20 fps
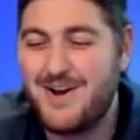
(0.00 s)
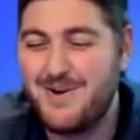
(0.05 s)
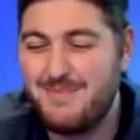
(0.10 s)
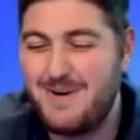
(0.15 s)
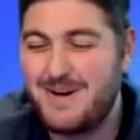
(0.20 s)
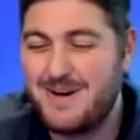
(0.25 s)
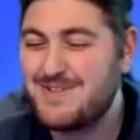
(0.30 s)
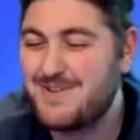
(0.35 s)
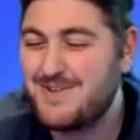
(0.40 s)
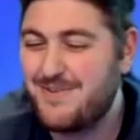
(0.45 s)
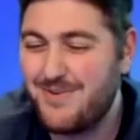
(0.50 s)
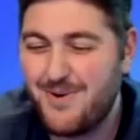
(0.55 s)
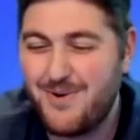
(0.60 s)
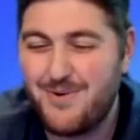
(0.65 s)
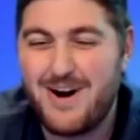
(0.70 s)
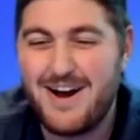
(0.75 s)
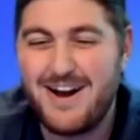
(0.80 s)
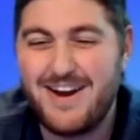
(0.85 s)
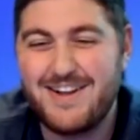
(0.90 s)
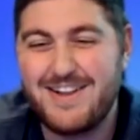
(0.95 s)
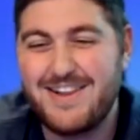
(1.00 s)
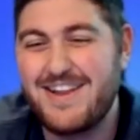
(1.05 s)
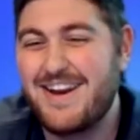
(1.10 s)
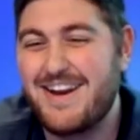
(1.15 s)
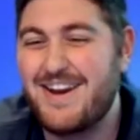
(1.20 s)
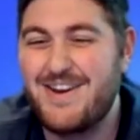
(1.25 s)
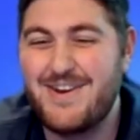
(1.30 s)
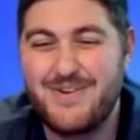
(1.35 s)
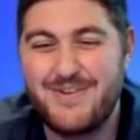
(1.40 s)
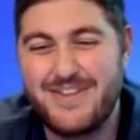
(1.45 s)
Musk for a while, and
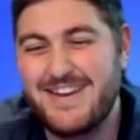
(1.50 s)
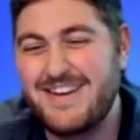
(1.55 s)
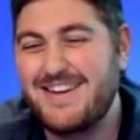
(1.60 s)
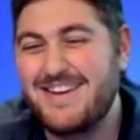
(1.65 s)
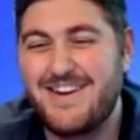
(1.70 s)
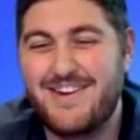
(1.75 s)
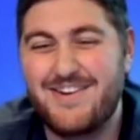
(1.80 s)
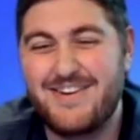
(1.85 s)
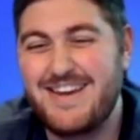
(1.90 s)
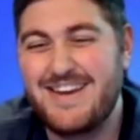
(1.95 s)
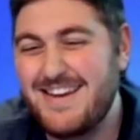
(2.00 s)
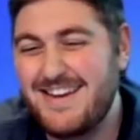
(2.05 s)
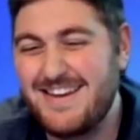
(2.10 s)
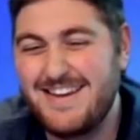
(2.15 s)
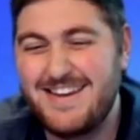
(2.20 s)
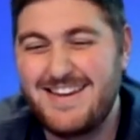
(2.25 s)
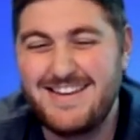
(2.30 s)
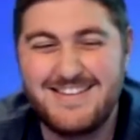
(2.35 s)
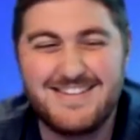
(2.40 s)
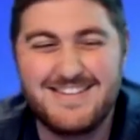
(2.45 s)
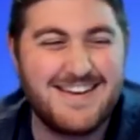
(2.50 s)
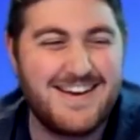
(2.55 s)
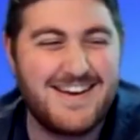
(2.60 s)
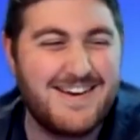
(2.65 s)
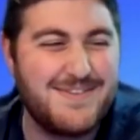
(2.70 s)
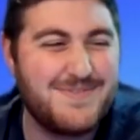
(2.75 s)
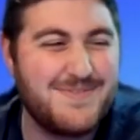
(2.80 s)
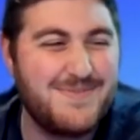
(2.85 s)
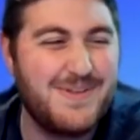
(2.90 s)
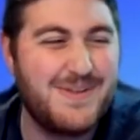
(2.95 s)
I know that he's
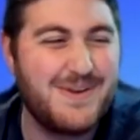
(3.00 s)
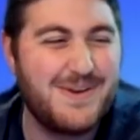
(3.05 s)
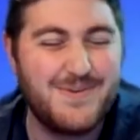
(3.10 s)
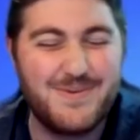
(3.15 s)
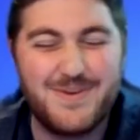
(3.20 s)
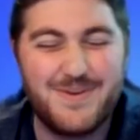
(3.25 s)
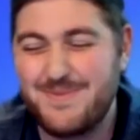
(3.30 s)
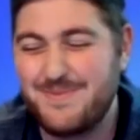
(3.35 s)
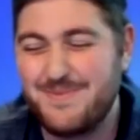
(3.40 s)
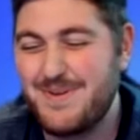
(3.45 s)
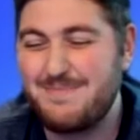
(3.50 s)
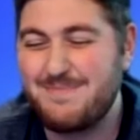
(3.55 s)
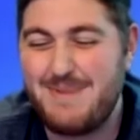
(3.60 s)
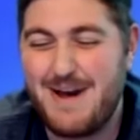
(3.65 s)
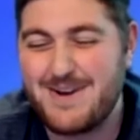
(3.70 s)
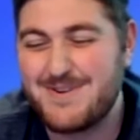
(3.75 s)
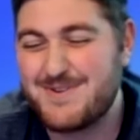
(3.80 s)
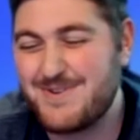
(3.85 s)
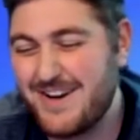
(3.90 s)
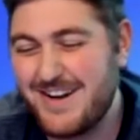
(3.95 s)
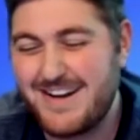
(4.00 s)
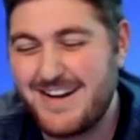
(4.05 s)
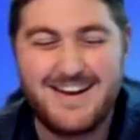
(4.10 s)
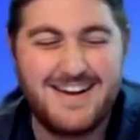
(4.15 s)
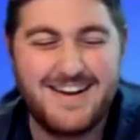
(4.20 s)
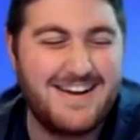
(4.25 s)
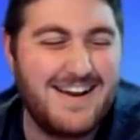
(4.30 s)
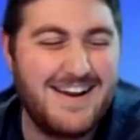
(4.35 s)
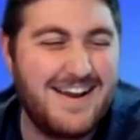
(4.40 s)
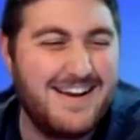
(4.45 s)
familiar with Patrick
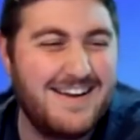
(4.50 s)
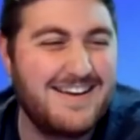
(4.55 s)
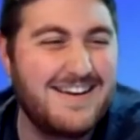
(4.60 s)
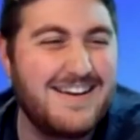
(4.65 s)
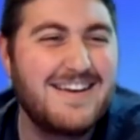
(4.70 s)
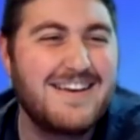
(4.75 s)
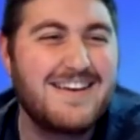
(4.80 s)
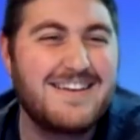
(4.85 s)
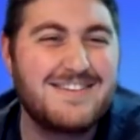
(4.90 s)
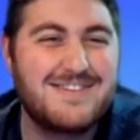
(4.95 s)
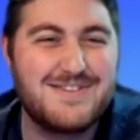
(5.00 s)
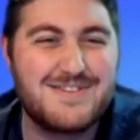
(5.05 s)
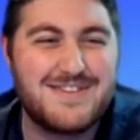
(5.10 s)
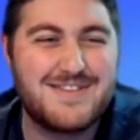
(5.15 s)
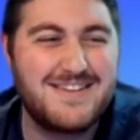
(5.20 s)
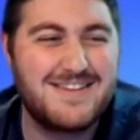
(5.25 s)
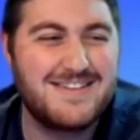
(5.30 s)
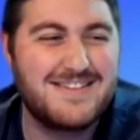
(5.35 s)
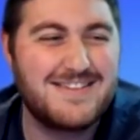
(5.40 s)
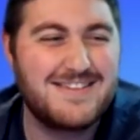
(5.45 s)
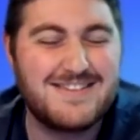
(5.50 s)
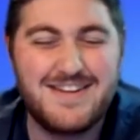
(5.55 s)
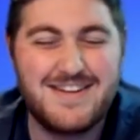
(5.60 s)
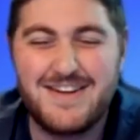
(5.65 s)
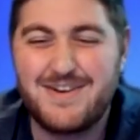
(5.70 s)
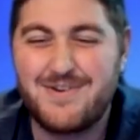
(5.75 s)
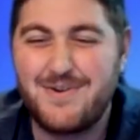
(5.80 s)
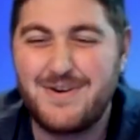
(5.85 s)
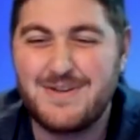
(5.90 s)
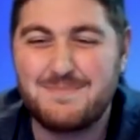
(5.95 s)
and just the City
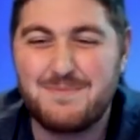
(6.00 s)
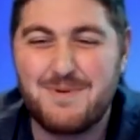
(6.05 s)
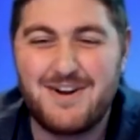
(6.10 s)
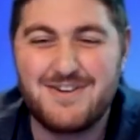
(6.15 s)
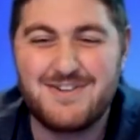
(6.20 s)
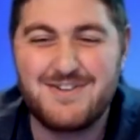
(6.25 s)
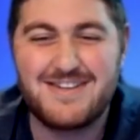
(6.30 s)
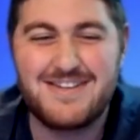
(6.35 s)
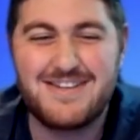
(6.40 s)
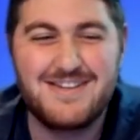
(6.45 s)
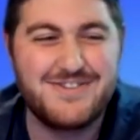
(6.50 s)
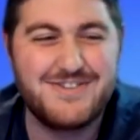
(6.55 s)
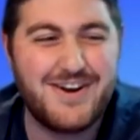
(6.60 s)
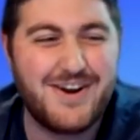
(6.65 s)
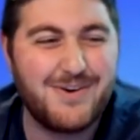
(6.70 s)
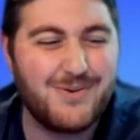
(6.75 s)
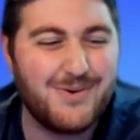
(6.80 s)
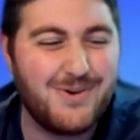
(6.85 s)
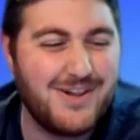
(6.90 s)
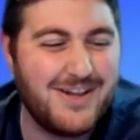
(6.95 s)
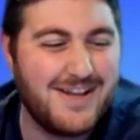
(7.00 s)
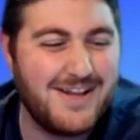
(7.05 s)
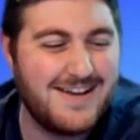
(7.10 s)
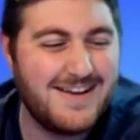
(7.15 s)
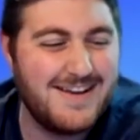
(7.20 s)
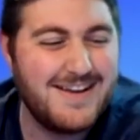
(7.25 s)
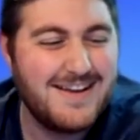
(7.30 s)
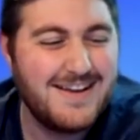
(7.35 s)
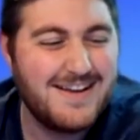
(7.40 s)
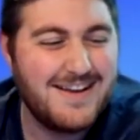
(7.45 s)
Coins project in general,
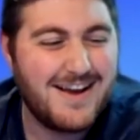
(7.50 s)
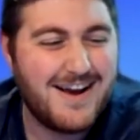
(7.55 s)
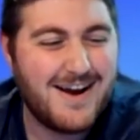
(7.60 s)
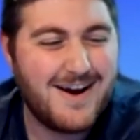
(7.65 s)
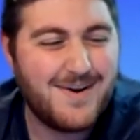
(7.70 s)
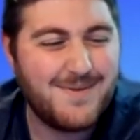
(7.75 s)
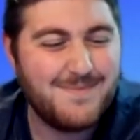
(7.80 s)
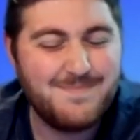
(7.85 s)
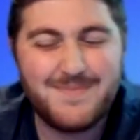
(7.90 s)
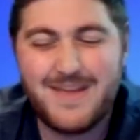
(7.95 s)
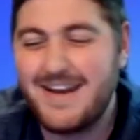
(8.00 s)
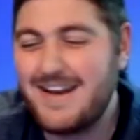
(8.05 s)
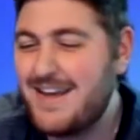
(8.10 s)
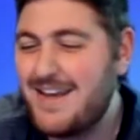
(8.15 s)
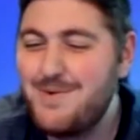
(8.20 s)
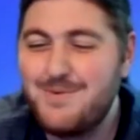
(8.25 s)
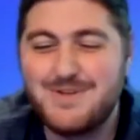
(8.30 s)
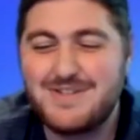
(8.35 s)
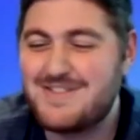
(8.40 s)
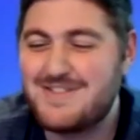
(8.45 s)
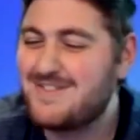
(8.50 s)
and he was